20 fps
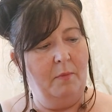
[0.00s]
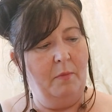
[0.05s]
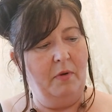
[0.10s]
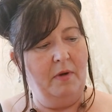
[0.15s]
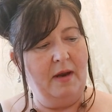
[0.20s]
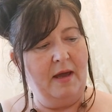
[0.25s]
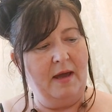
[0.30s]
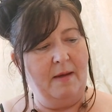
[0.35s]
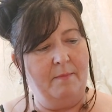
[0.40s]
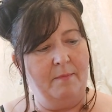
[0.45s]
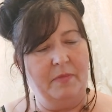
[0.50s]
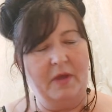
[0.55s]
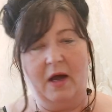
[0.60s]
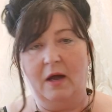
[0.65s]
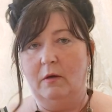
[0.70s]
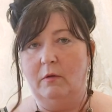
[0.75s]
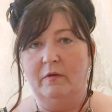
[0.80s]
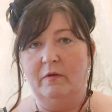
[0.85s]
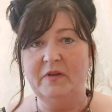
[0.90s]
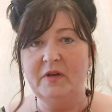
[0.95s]
But
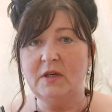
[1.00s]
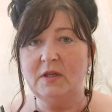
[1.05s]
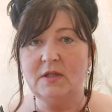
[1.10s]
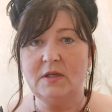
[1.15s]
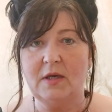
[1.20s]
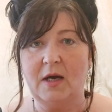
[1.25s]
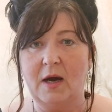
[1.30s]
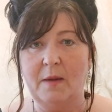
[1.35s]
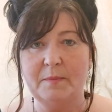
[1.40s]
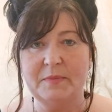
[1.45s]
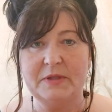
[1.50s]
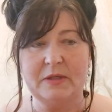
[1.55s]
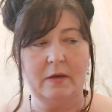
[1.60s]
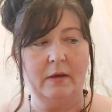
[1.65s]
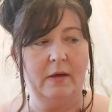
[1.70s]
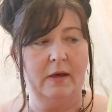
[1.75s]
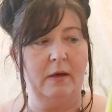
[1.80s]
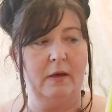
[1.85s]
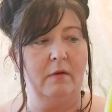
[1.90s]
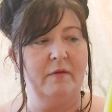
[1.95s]
I love it,
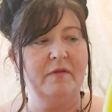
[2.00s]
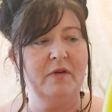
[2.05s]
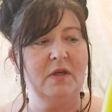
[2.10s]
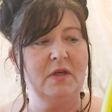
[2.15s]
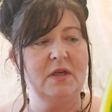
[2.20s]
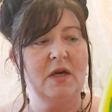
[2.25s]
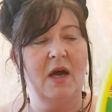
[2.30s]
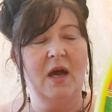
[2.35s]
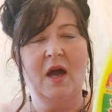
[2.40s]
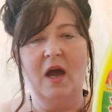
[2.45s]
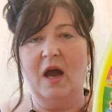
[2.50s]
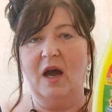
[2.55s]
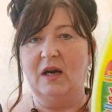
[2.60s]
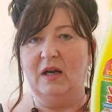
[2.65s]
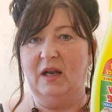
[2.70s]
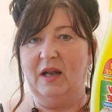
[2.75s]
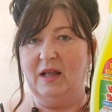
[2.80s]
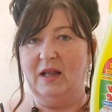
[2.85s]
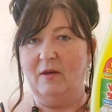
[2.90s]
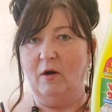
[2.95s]
absolutely love it. I
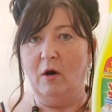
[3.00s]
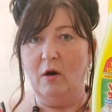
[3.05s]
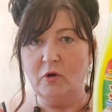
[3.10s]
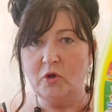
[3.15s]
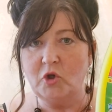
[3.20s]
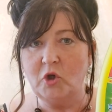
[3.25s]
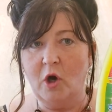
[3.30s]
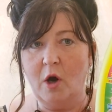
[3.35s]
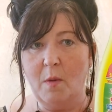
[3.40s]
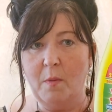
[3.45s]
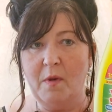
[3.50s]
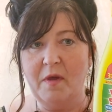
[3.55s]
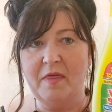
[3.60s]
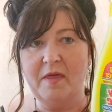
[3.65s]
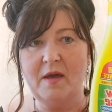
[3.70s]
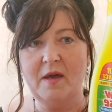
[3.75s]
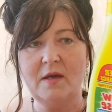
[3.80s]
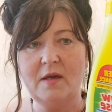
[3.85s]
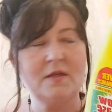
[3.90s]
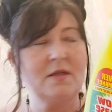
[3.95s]
clean the hot tub with
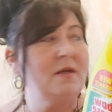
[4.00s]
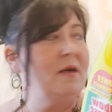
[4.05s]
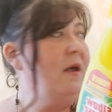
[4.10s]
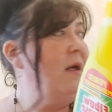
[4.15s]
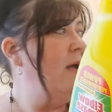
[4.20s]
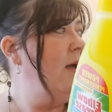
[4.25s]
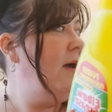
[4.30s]
it.